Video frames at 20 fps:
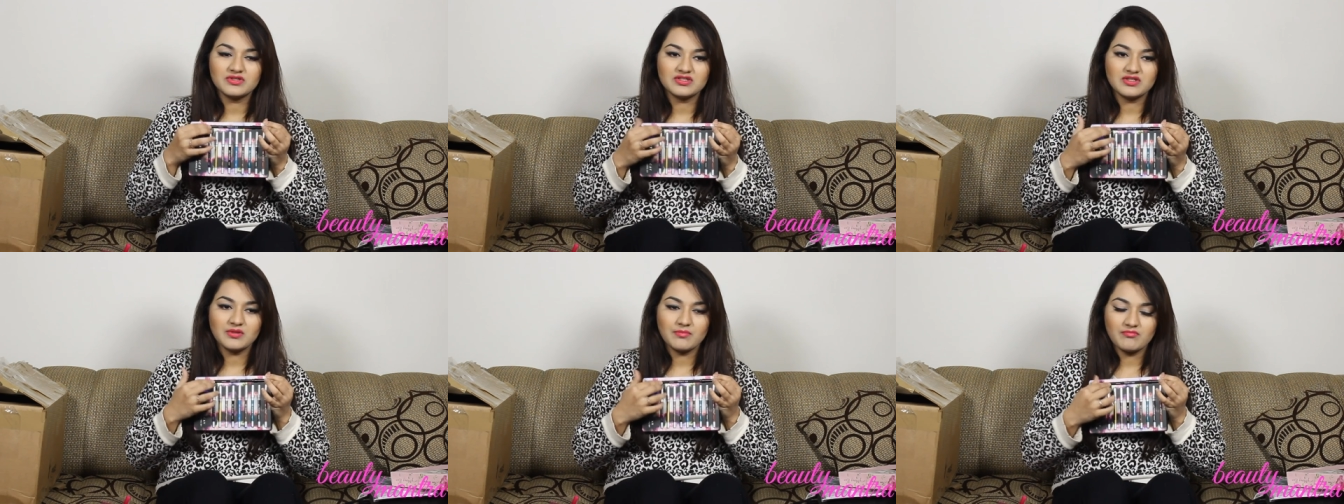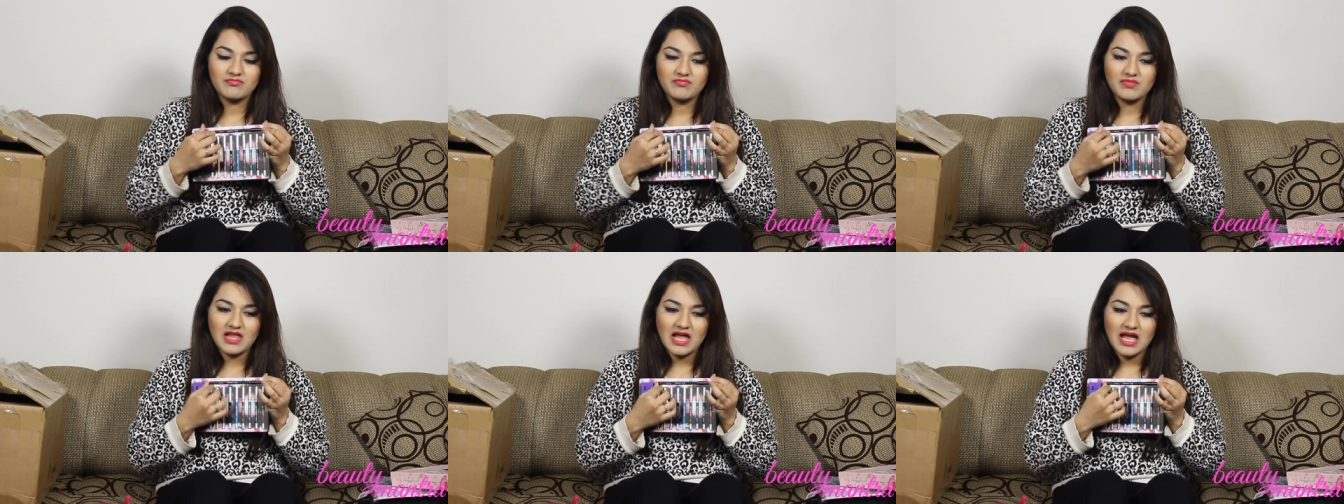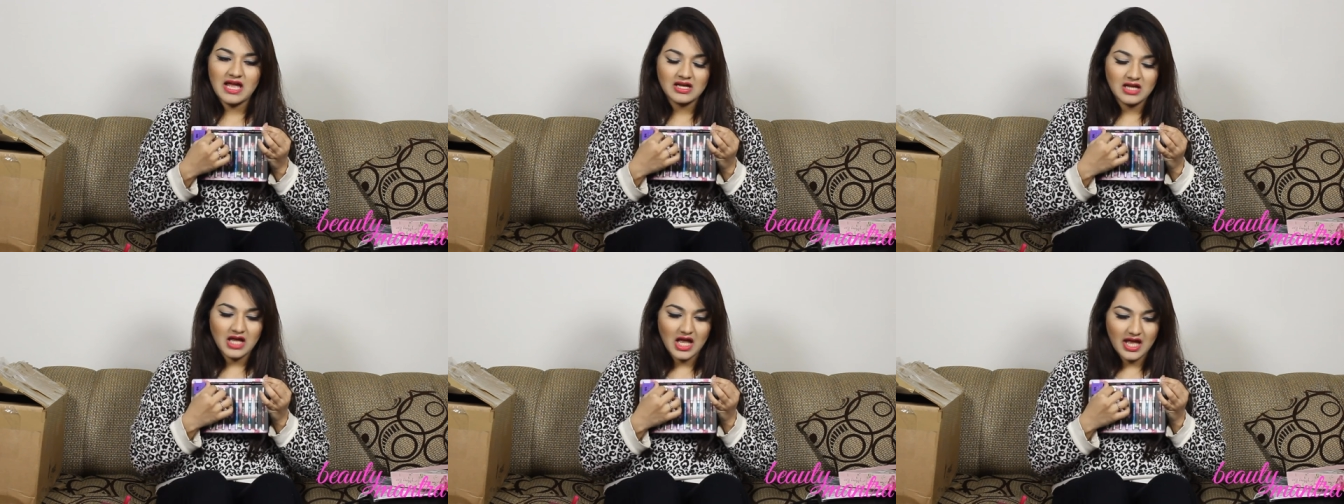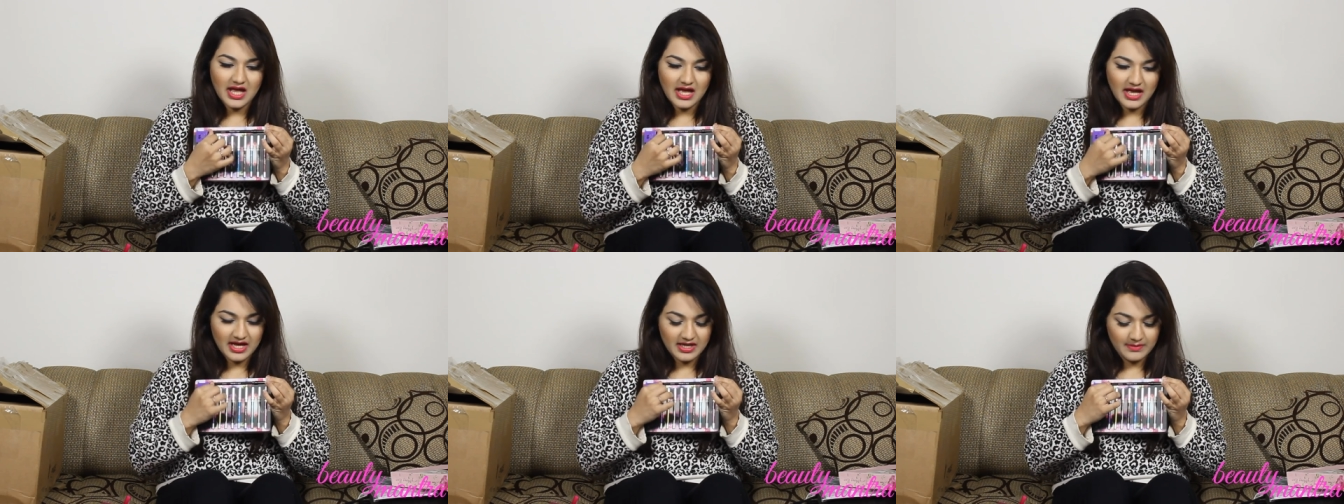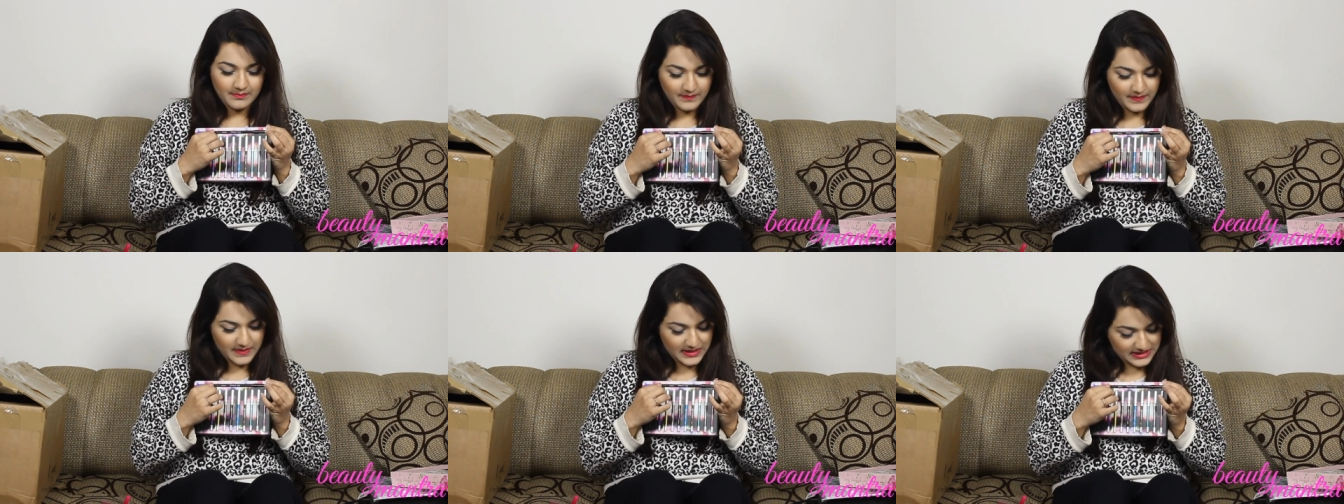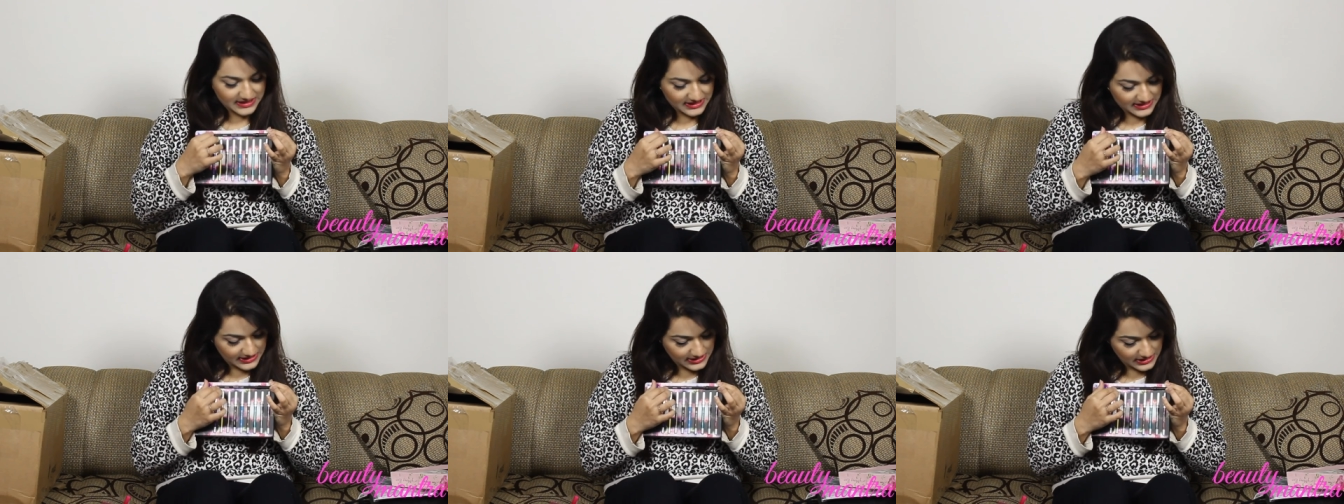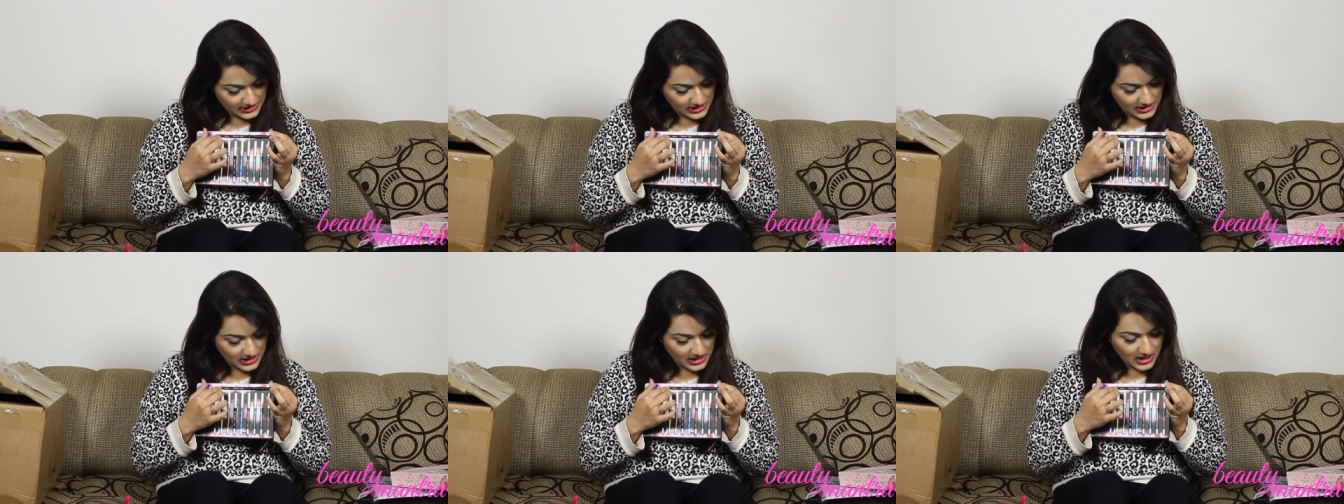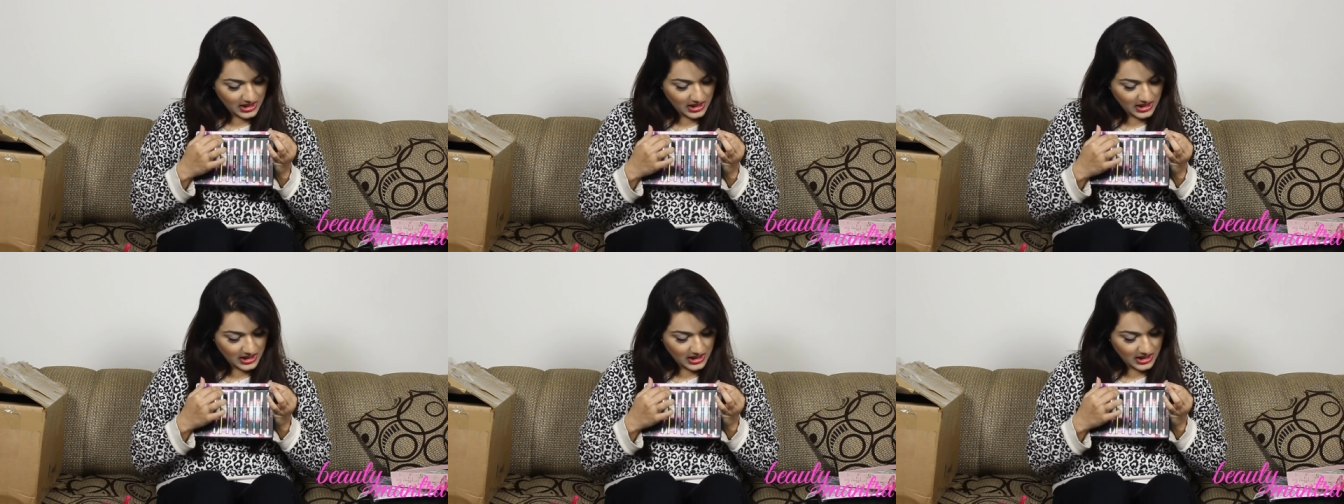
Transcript: is a black eye pencil.